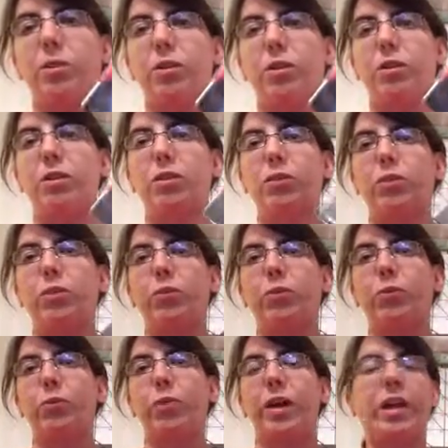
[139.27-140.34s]
book
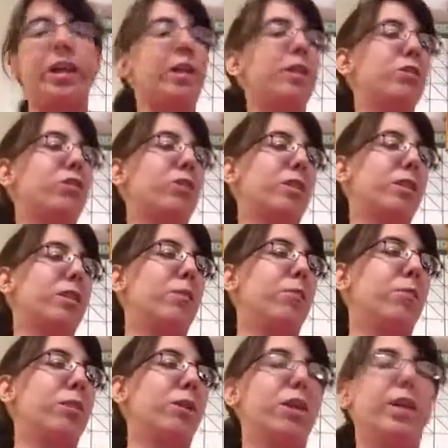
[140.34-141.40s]
to Anna Dressed in
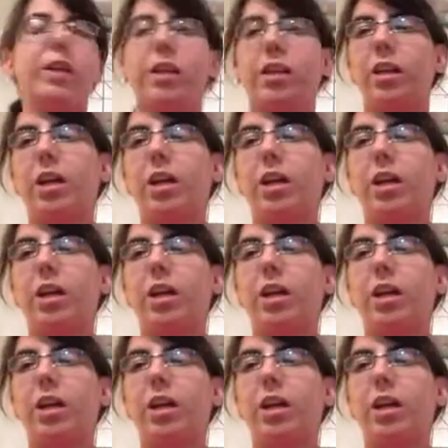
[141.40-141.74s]
Blood.